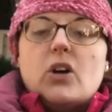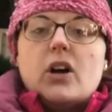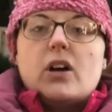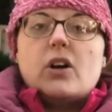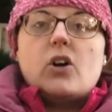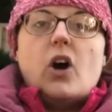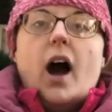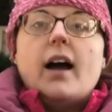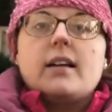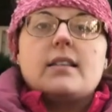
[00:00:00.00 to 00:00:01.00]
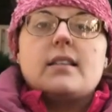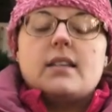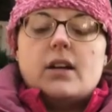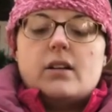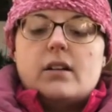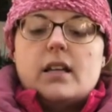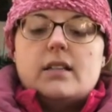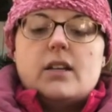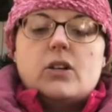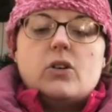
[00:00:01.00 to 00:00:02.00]
Are Crocs. They're
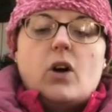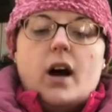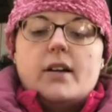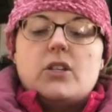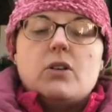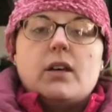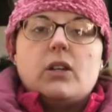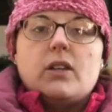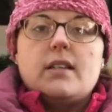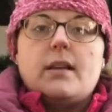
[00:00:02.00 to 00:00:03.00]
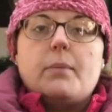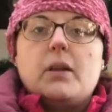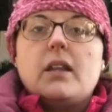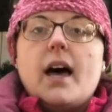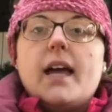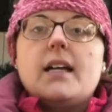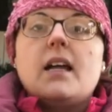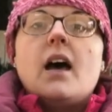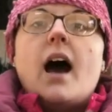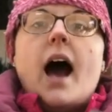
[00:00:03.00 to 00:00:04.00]
considered Crocs. You can look these up online.
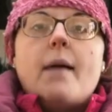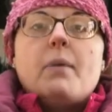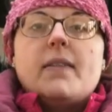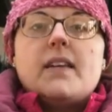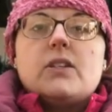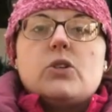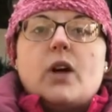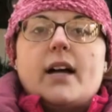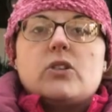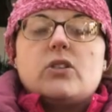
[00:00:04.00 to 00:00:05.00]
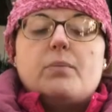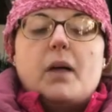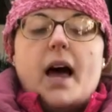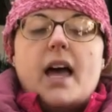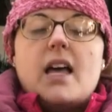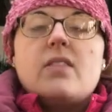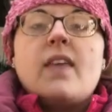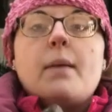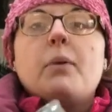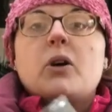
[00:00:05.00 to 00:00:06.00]
I bought these at Tractor Supply.
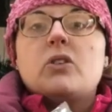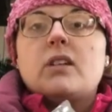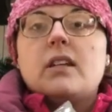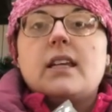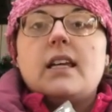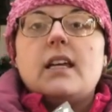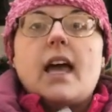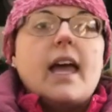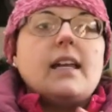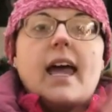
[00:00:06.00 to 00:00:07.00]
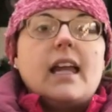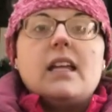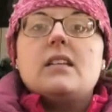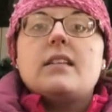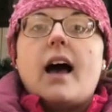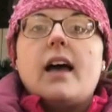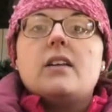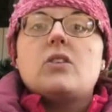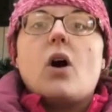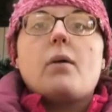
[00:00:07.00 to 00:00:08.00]
They personally, in any
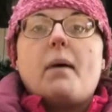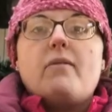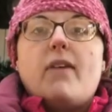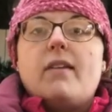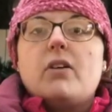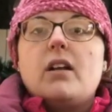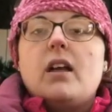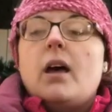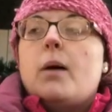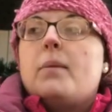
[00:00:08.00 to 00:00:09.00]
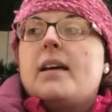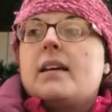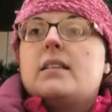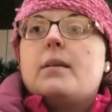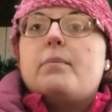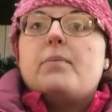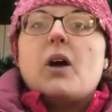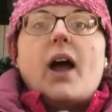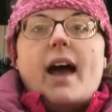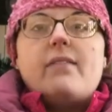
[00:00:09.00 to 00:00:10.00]
size, are my favorite because
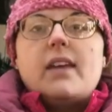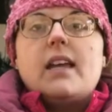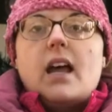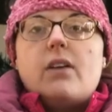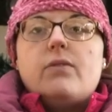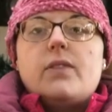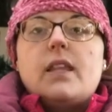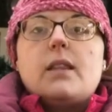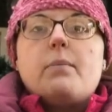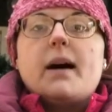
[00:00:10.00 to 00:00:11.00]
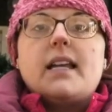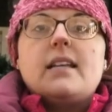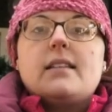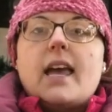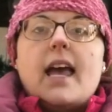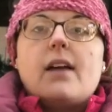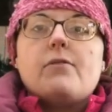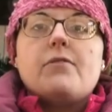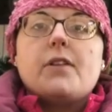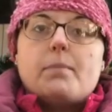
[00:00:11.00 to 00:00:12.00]
they're heavy enough that the bunnies can't
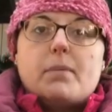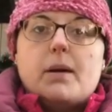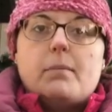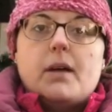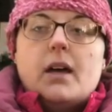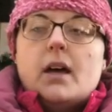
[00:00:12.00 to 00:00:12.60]
flip them.